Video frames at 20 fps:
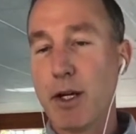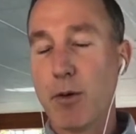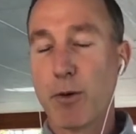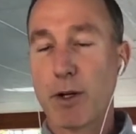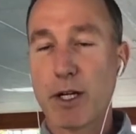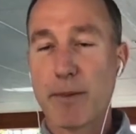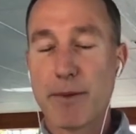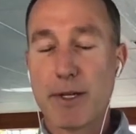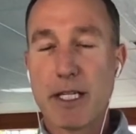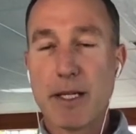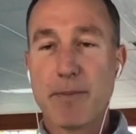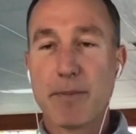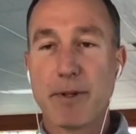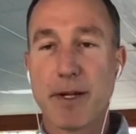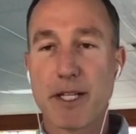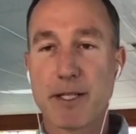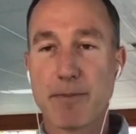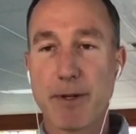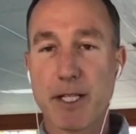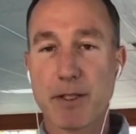We're going to
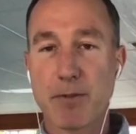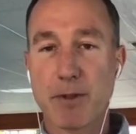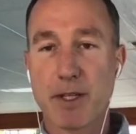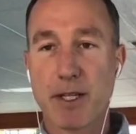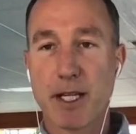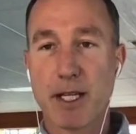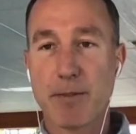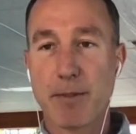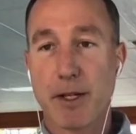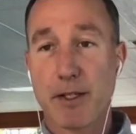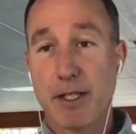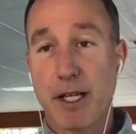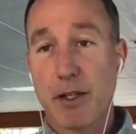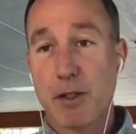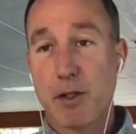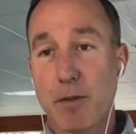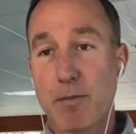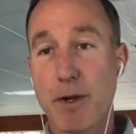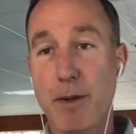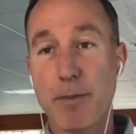manipulate as best we can because
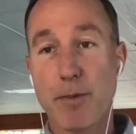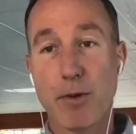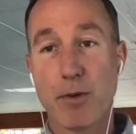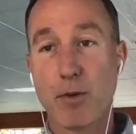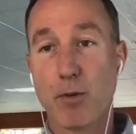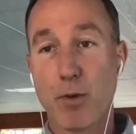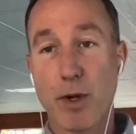to remember,